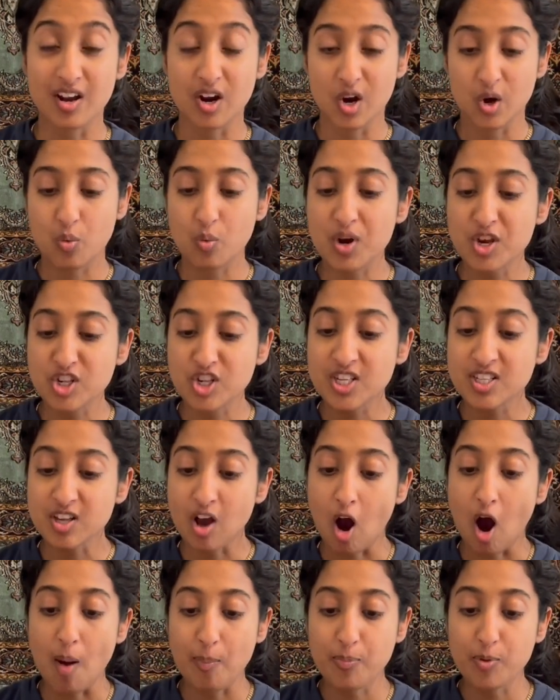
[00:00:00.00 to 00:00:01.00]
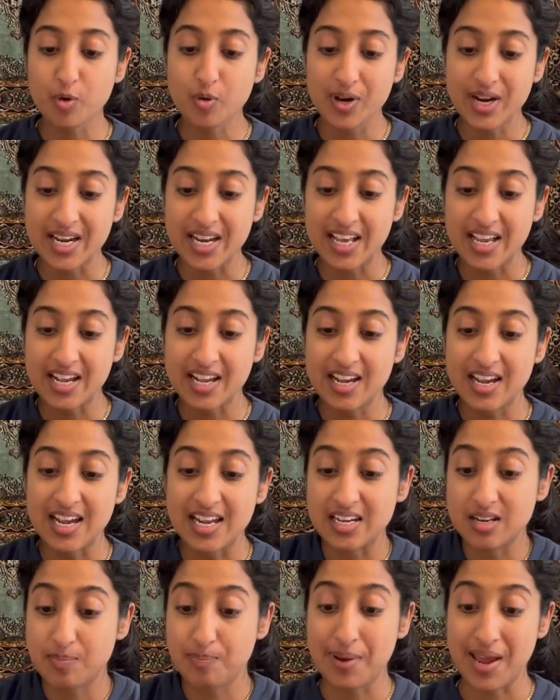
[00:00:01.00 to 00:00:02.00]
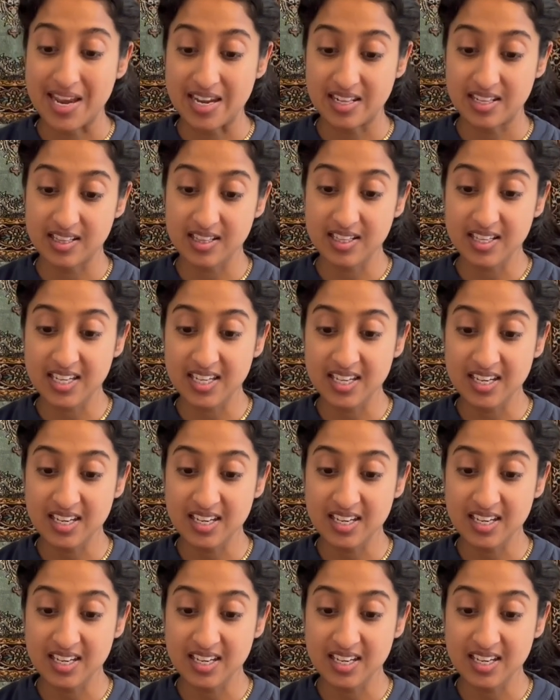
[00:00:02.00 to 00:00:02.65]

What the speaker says: where she's operating independently,